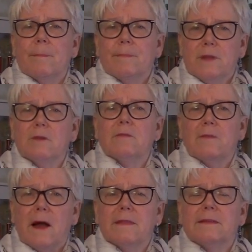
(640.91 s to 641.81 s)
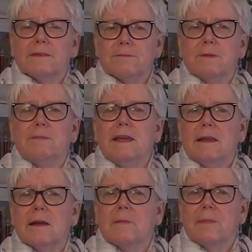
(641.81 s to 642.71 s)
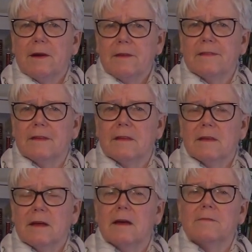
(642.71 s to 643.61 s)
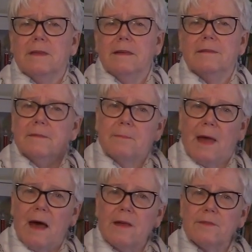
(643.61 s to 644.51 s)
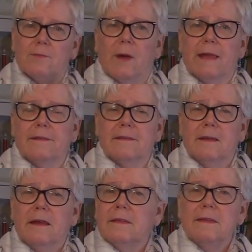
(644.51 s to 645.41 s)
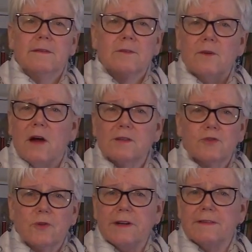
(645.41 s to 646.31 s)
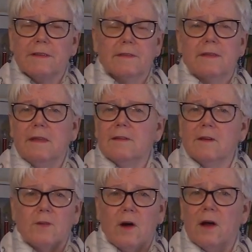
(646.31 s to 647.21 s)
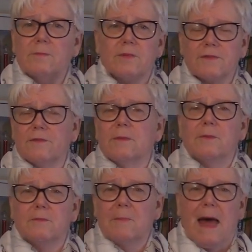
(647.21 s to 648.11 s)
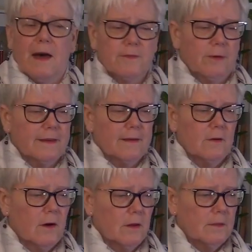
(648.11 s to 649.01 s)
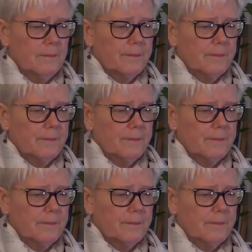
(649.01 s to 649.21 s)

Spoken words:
You'll find this repeating comparison of these pathways. These are not choices. These are not prescriptive pathways at all.